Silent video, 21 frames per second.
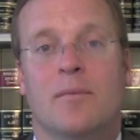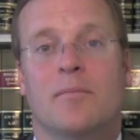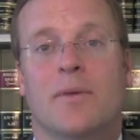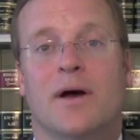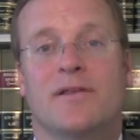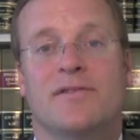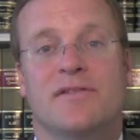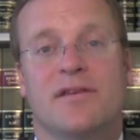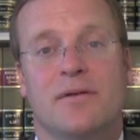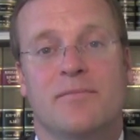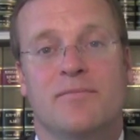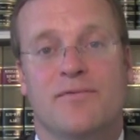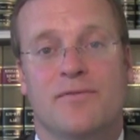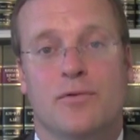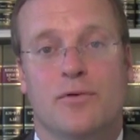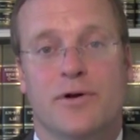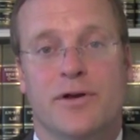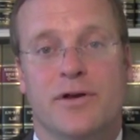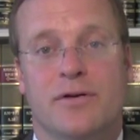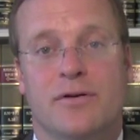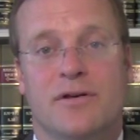My tip
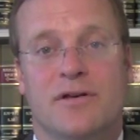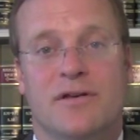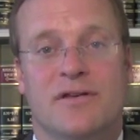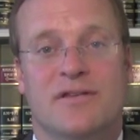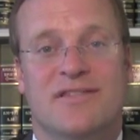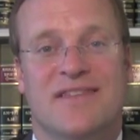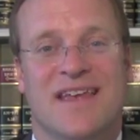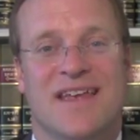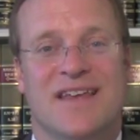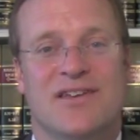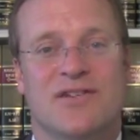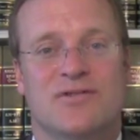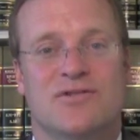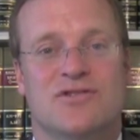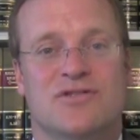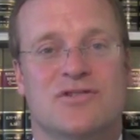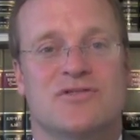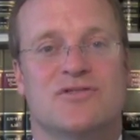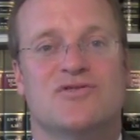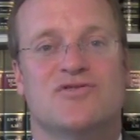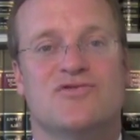for you is that you
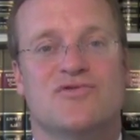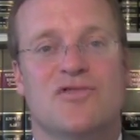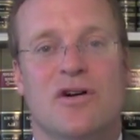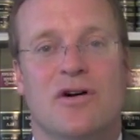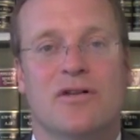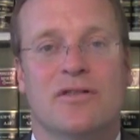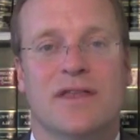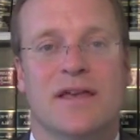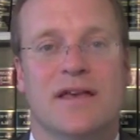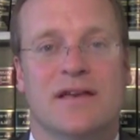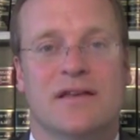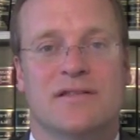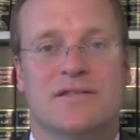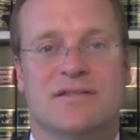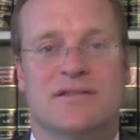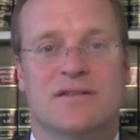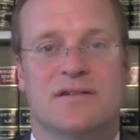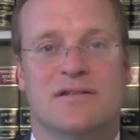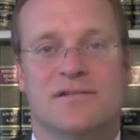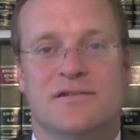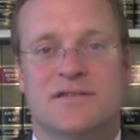should strongly
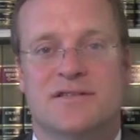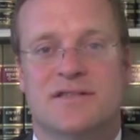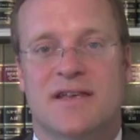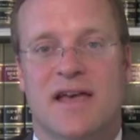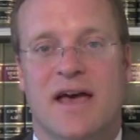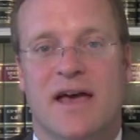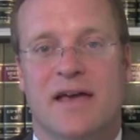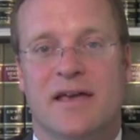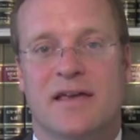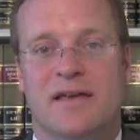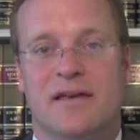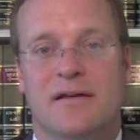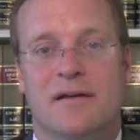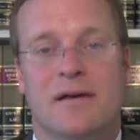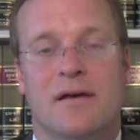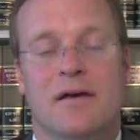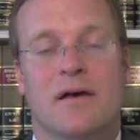consider stacking.